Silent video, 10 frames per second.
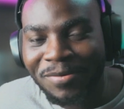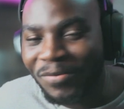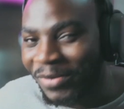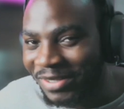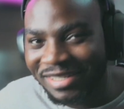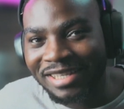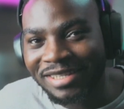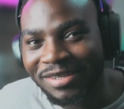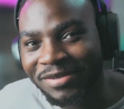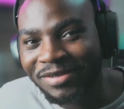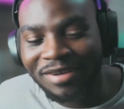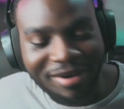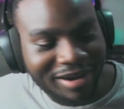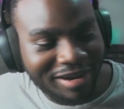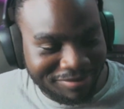What does that tell you? All
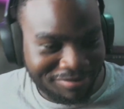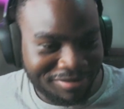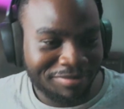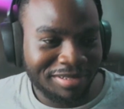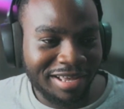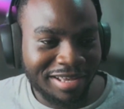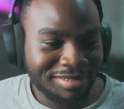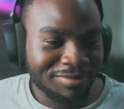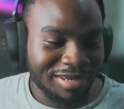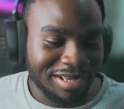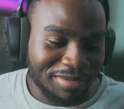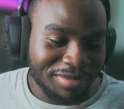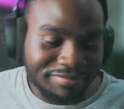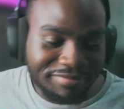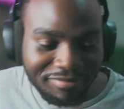right, let me now explain what I
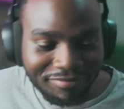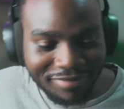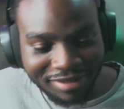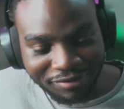mean. The